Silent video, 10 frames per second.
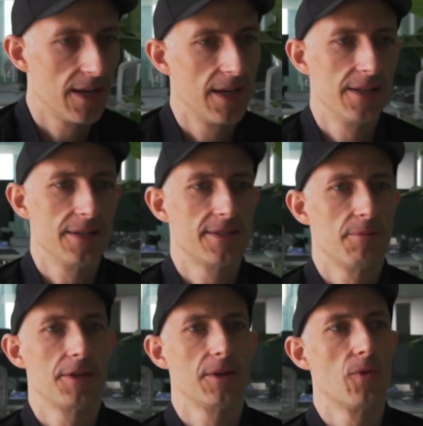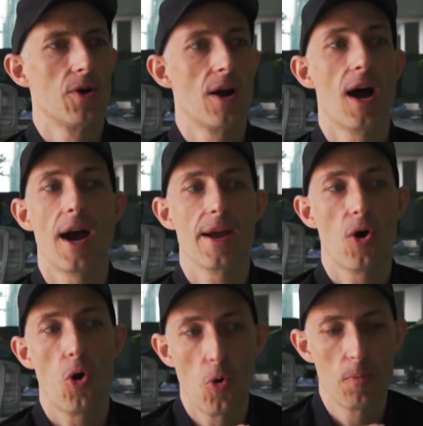And that's something where I
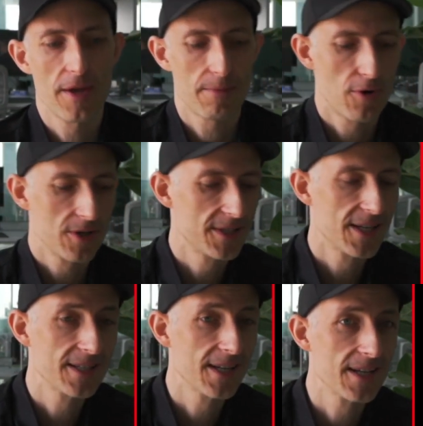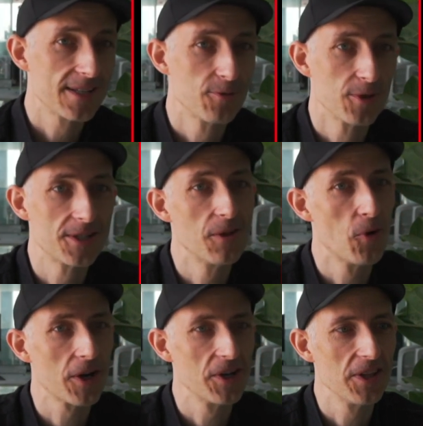hope that person says yes, we're still
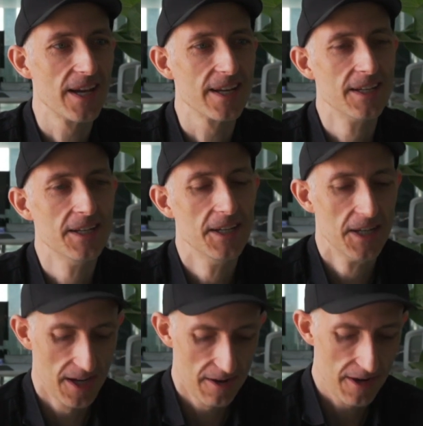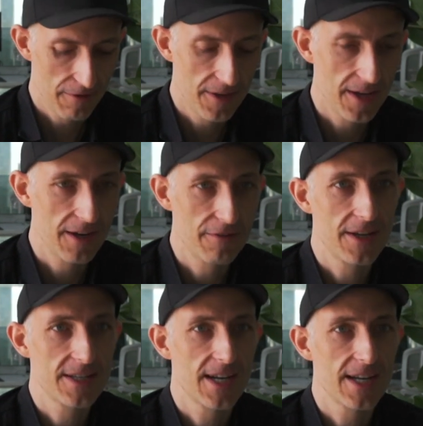working on that. If they
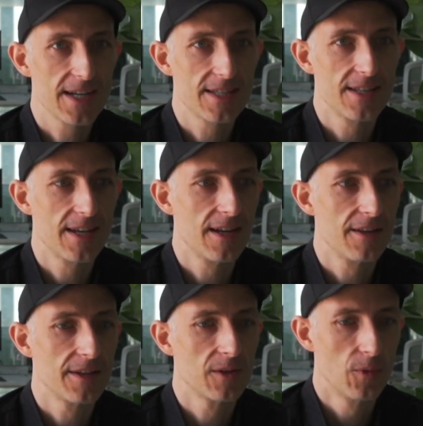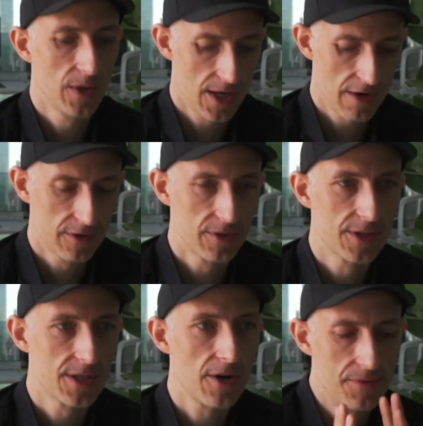say yes, then I think we have a good
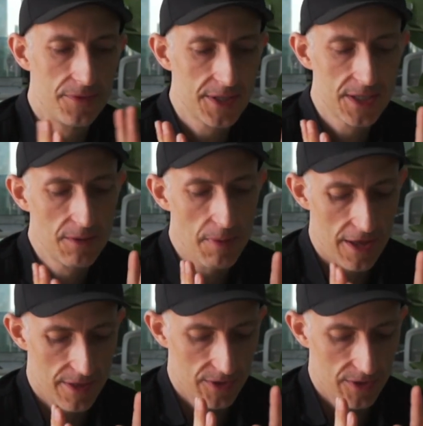start. This is the path now.